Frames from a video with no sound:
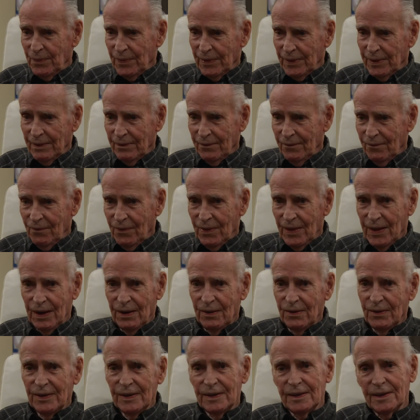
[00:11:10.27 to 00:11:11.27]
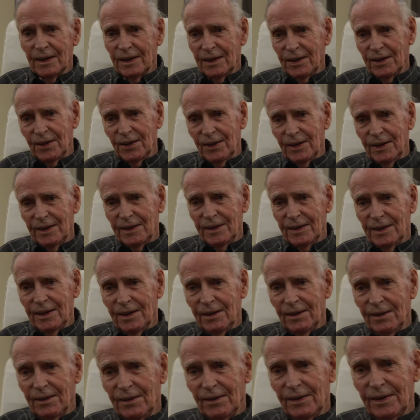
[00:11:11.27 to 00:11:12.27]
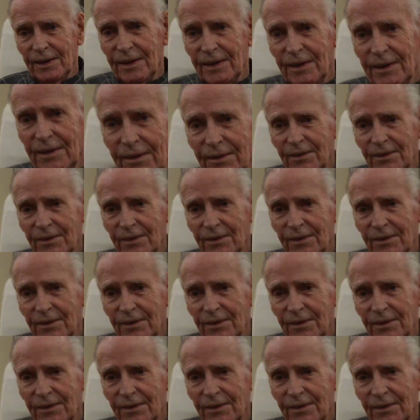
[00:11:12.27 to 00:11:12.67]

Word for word: Uh, what's it like hearing your dad talk about? Um...